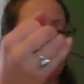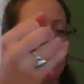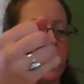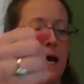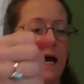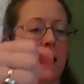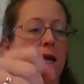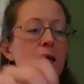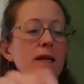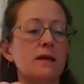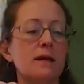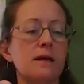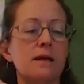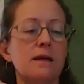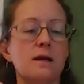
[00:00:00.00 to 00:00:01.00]
tie
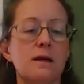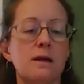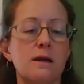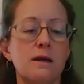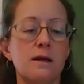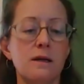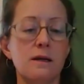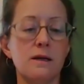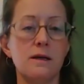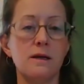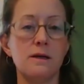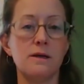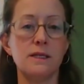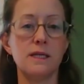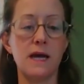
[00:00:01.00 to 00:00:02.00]

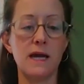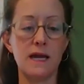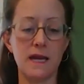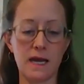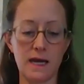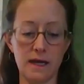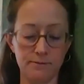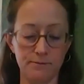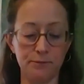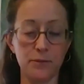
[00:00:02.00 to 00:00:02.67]
a knot.